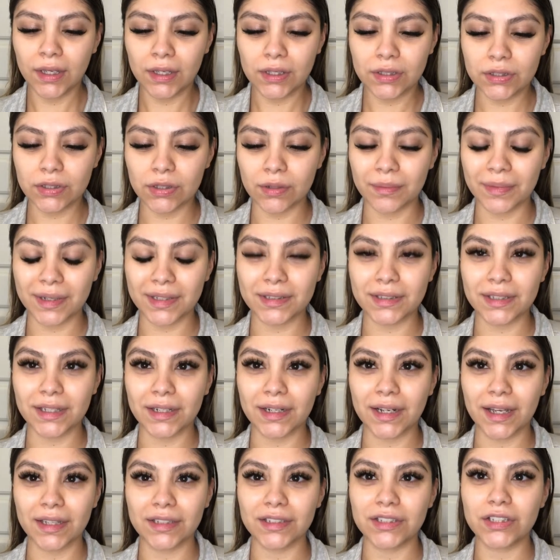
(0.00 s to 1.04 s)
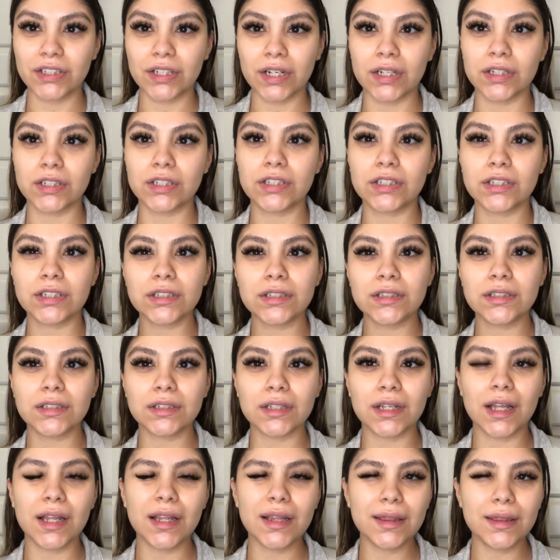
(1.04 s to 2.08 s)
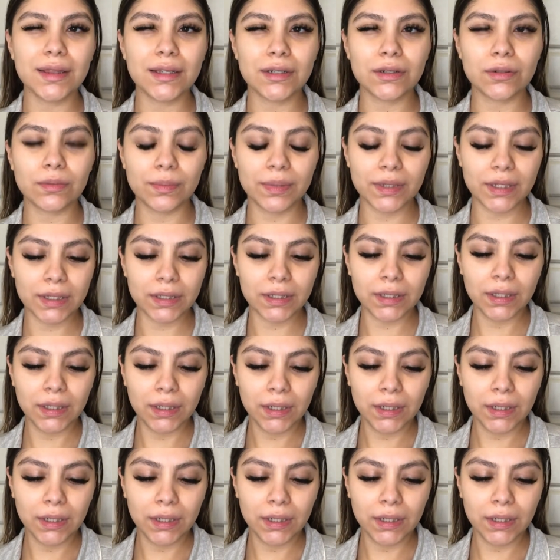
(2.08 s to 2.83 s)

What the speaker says: So my skin has changed just a little bit.